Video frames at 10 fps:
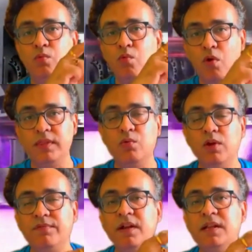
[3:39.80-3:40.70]
On the
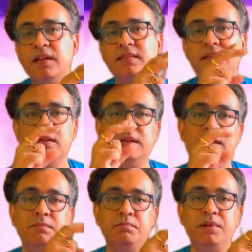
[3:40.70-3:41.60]
wafer, there is
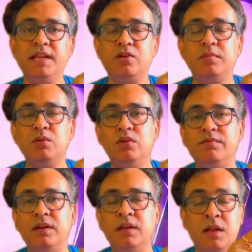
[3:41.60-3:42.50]
a print of the
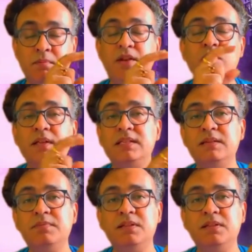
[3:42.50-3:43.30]
wafer, print of the chip is